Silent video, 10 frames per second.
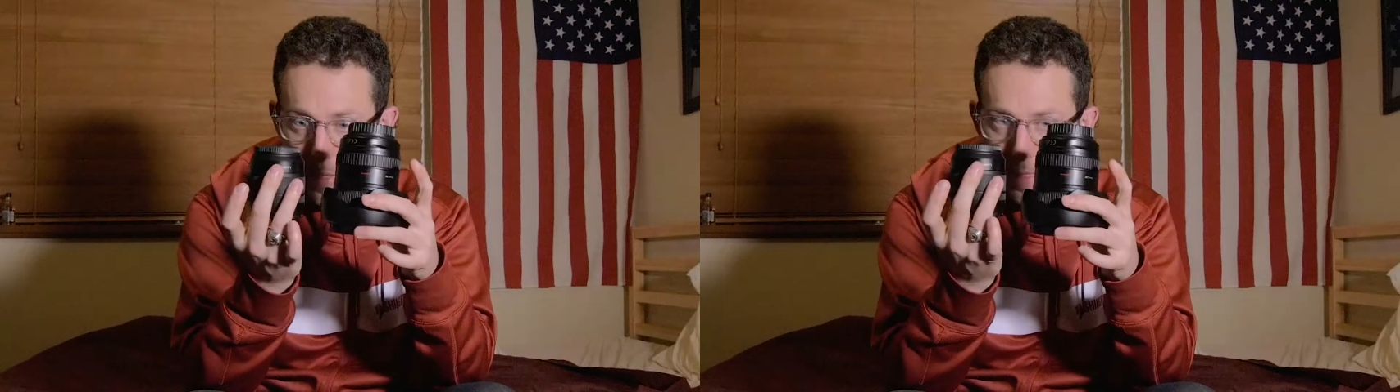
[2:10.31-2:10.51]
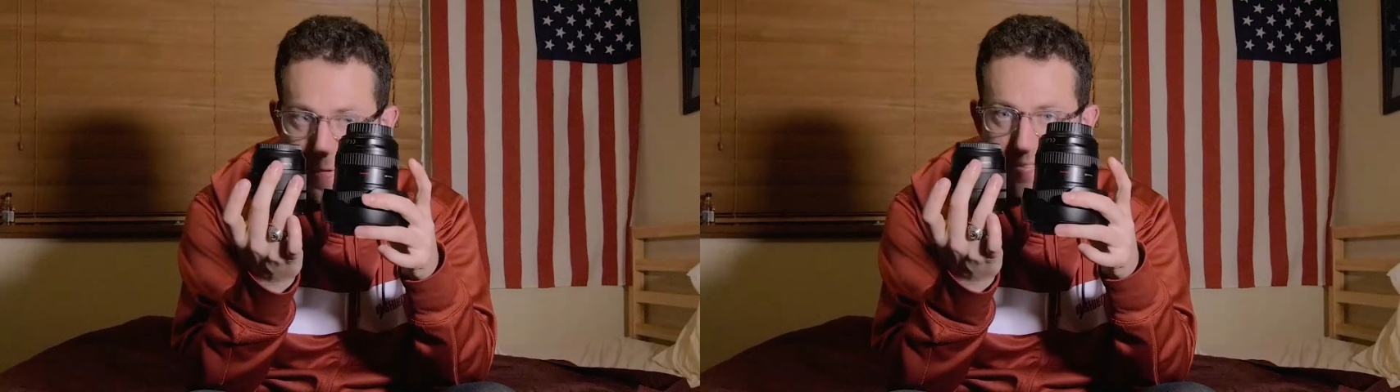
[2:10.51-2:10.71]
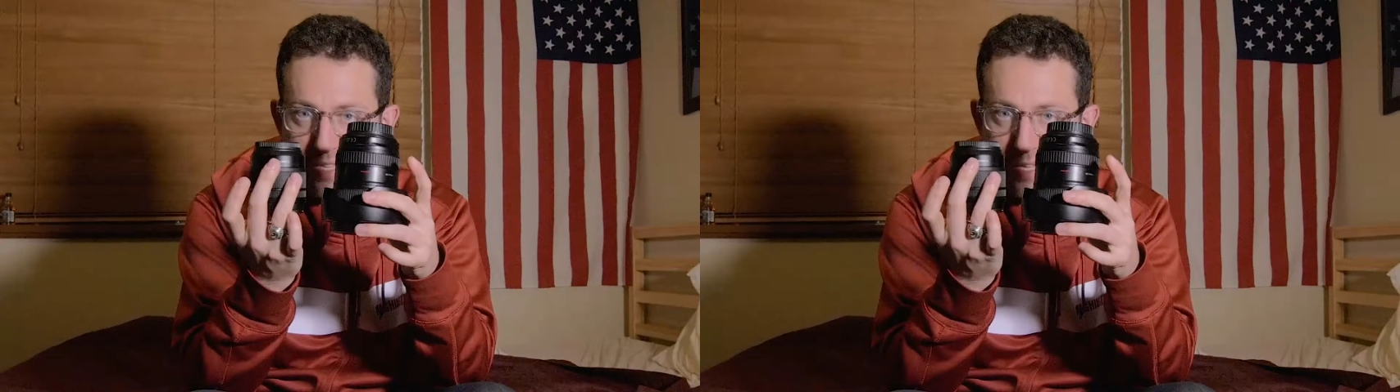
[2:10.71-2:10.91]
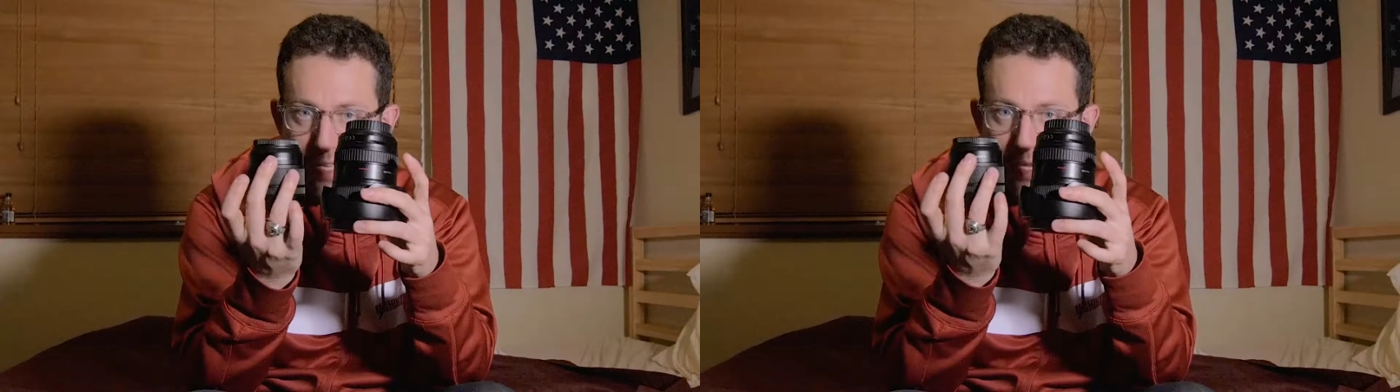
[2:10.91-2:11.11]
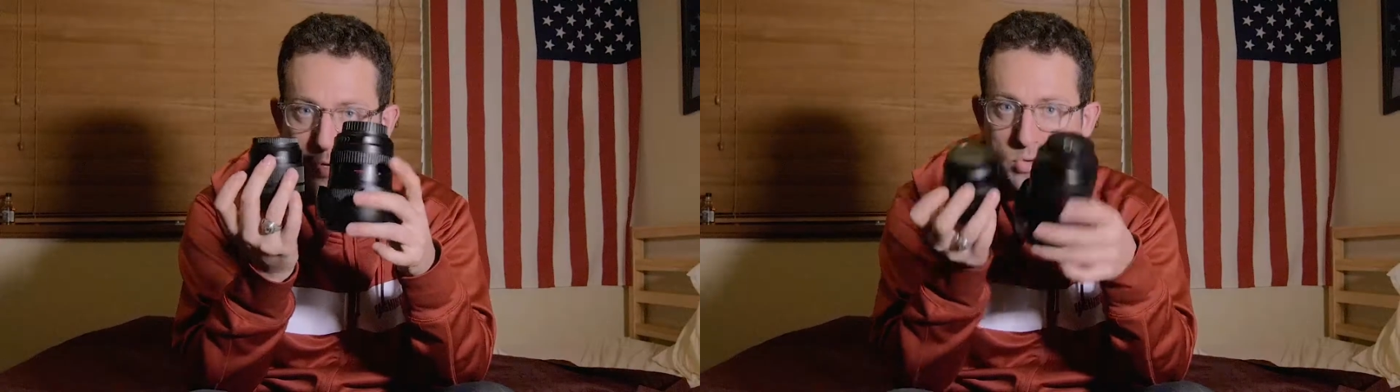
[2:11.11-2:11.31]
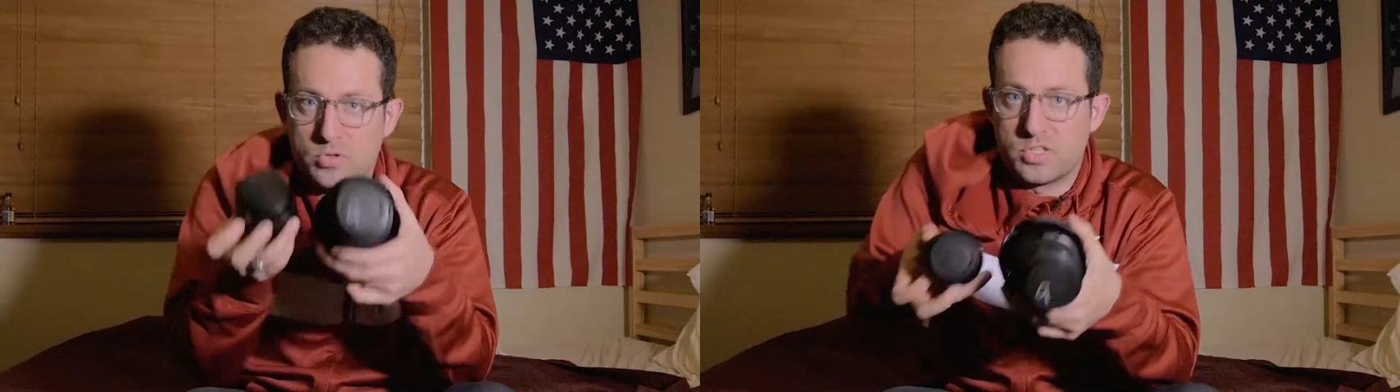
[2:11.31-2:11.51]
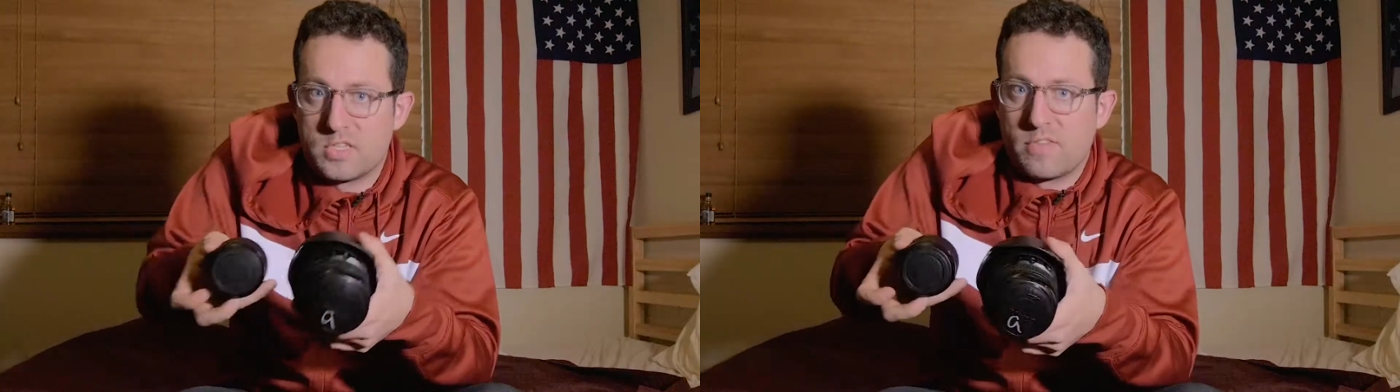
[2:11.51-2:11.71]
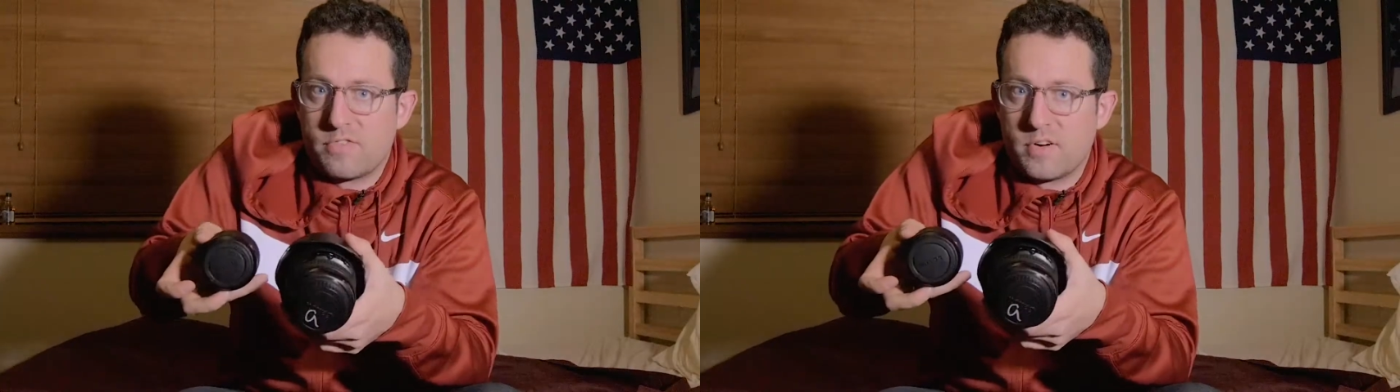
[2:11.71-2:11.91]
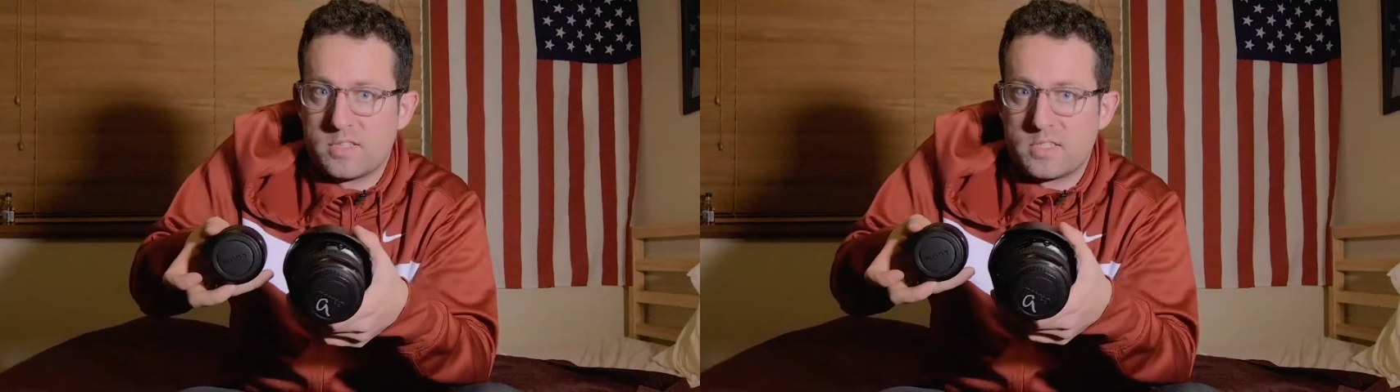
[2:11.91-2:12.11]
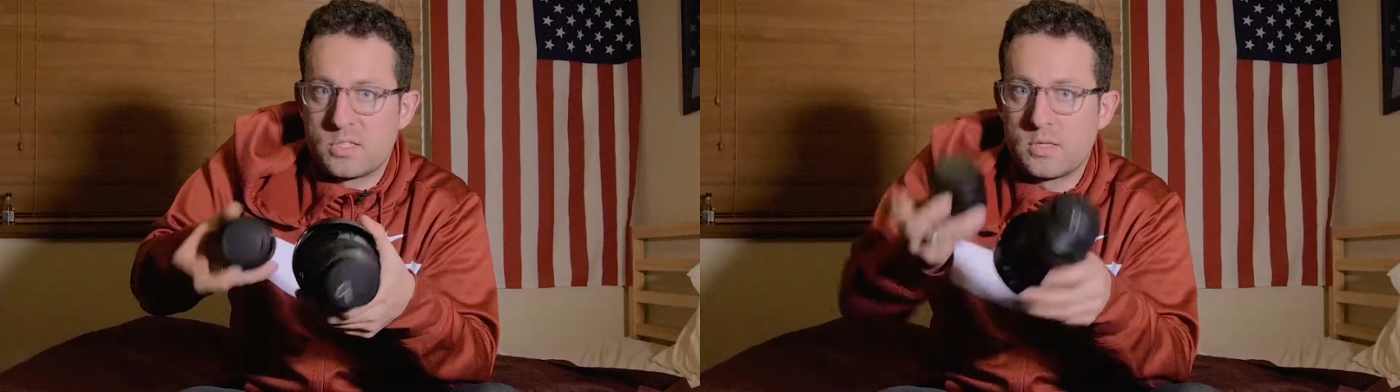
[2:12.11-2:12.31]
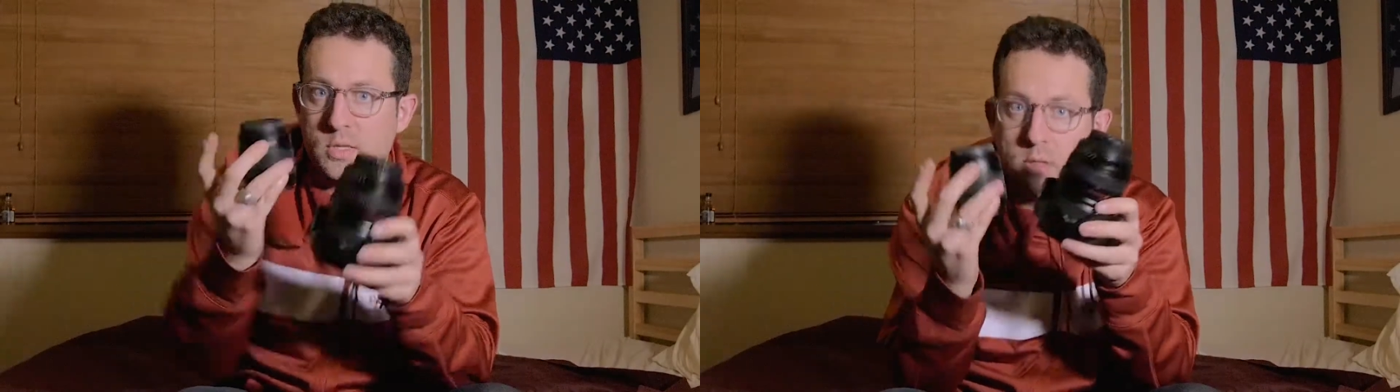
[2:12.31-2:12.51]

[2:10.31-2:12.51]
that's a huge difference.